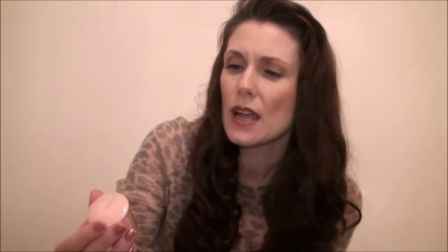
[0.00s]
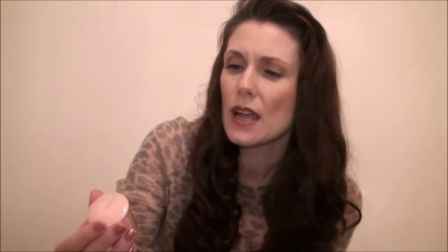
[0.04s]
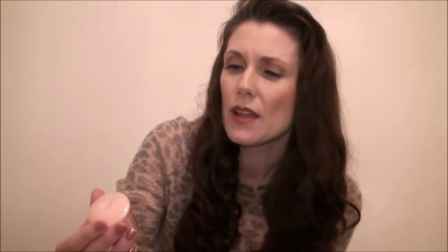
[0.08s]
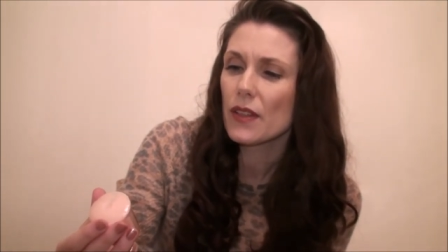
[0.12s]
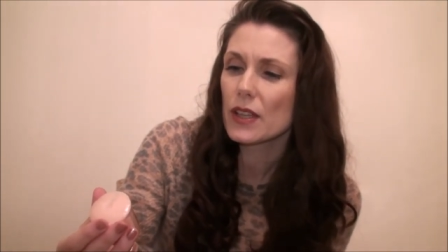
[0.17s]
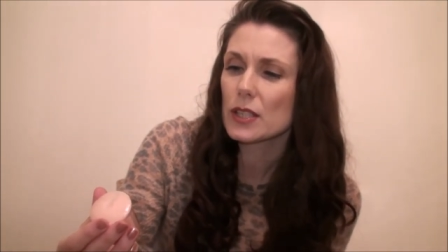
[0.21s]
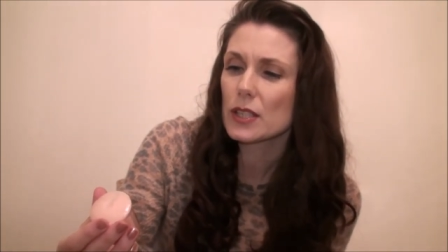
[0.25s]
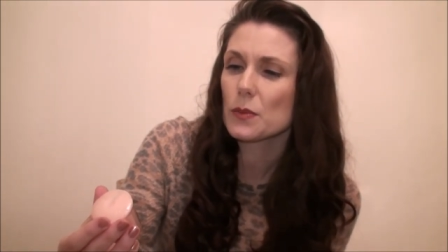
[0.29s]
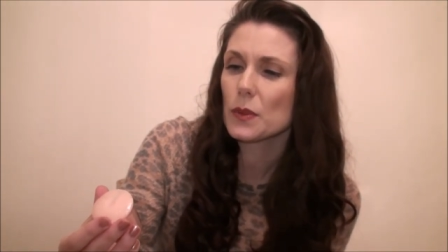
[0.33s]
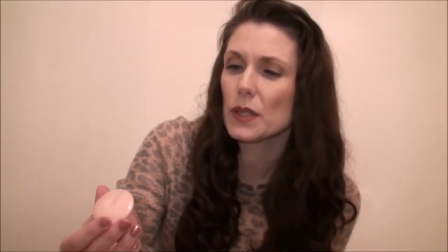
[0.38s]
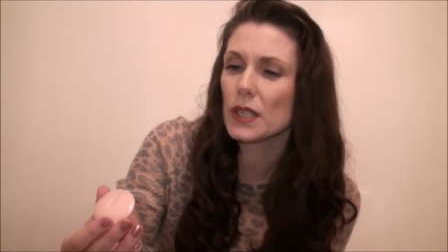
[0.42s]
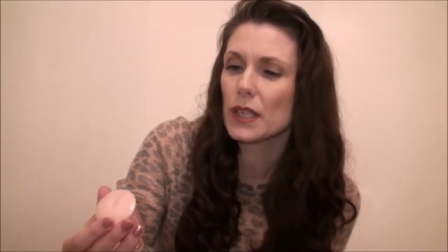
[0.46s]

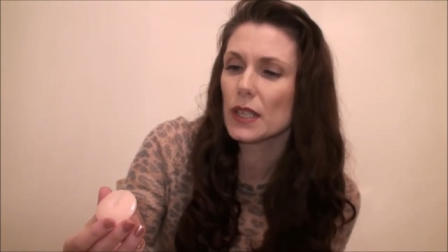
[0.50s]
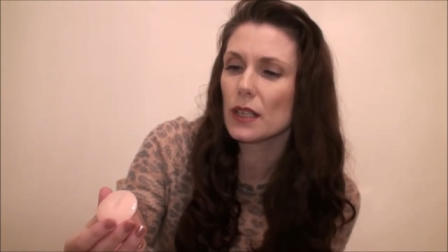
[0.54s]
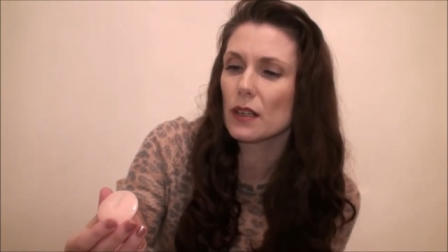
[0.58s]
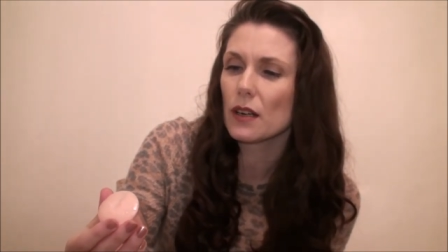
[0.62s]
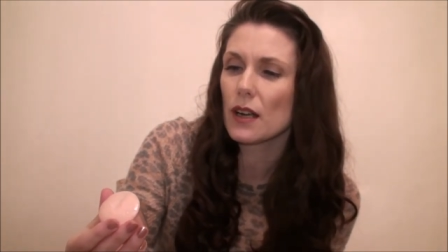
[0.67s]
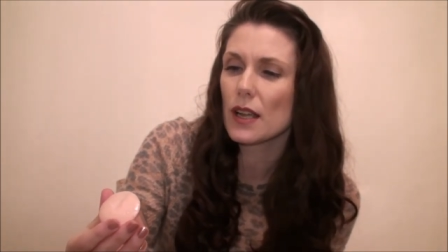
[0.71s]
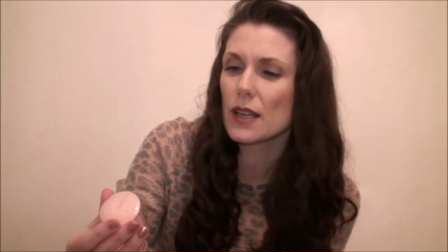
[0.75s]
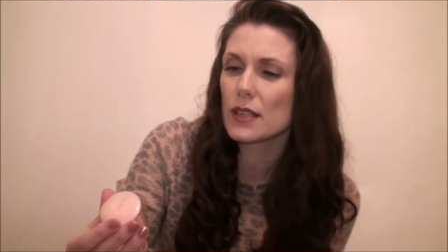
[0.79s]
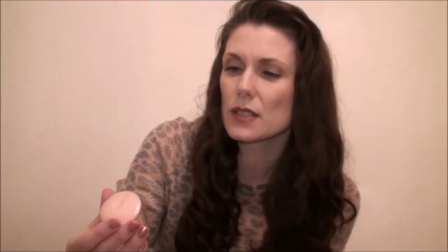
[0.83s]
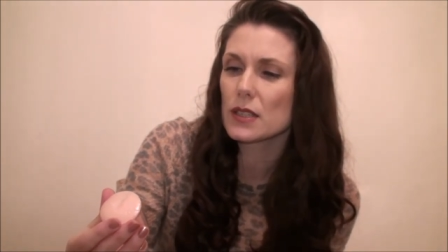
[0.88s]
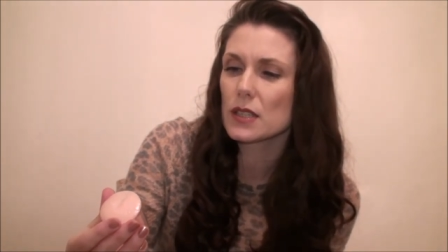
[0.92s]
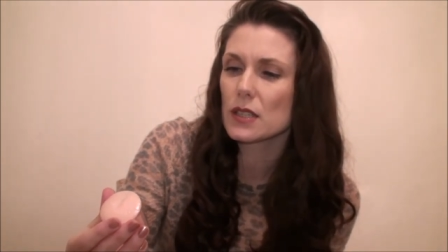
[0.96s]
This one here
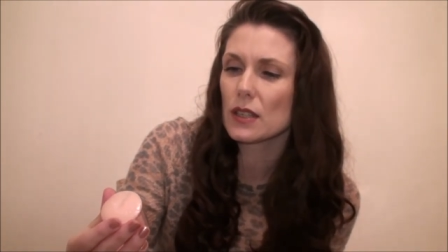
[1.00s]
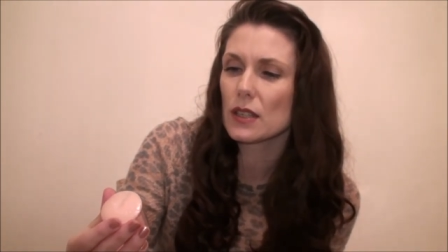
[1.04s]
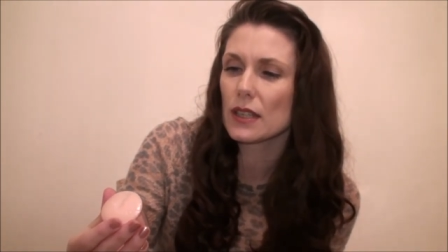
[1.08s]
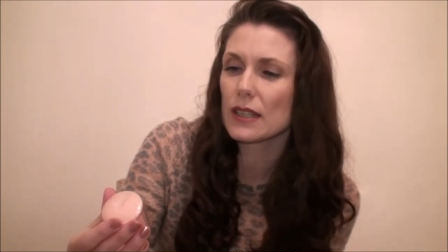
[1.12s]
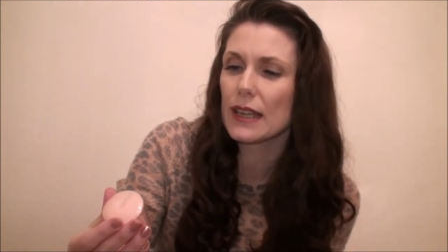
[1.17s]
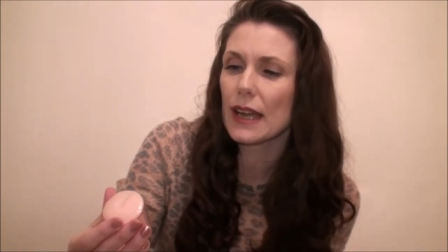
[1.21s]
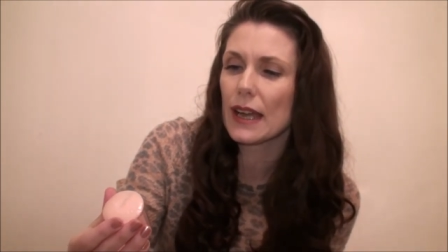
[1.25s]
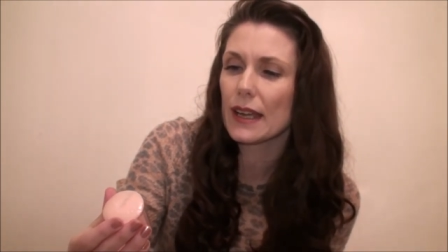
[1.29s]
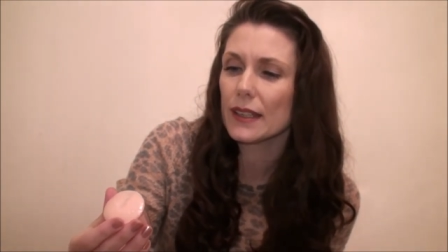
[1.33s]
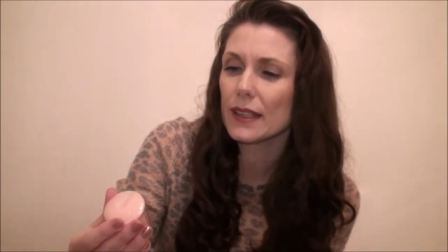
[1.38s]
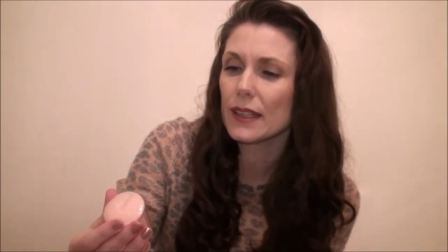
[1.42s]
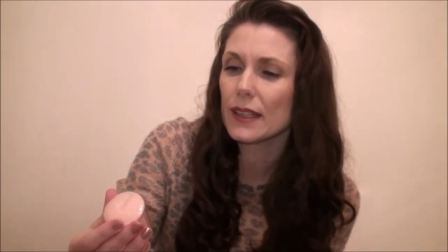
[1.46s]
is the
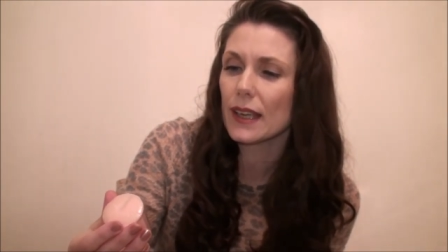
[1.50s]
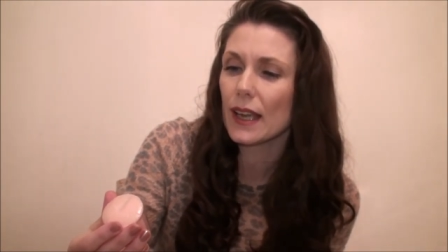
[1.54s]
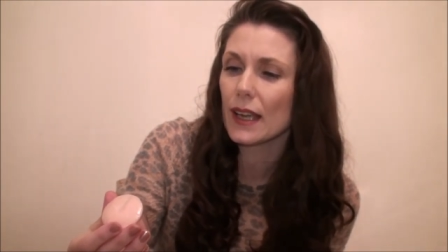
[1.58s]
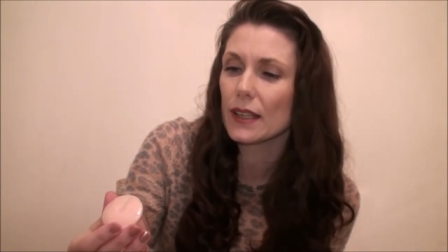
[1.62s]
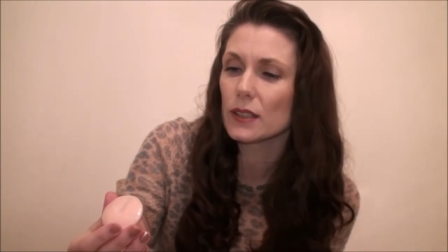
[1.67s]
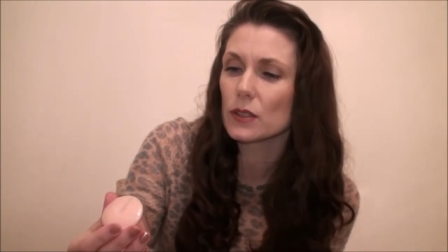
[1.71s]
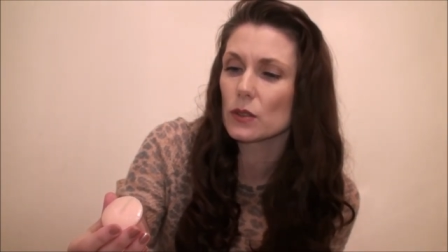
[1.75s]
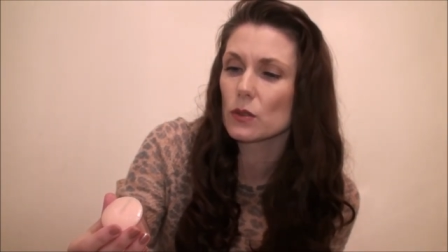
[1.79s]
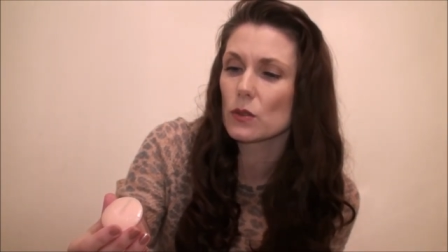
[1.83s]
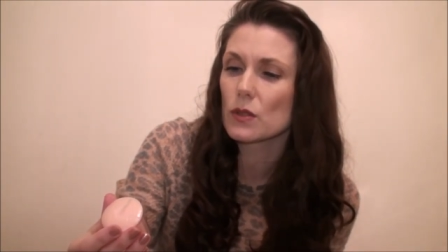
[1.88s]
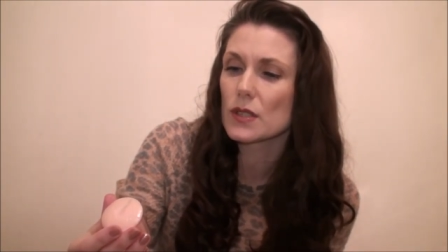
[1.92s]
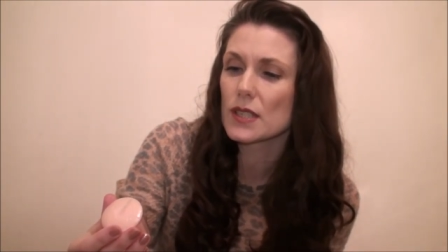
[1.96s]
Yankee
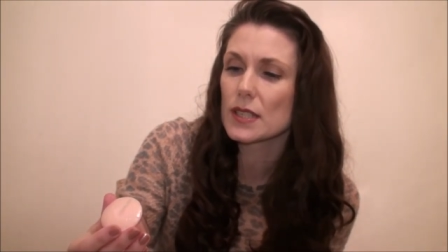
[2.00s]
Candle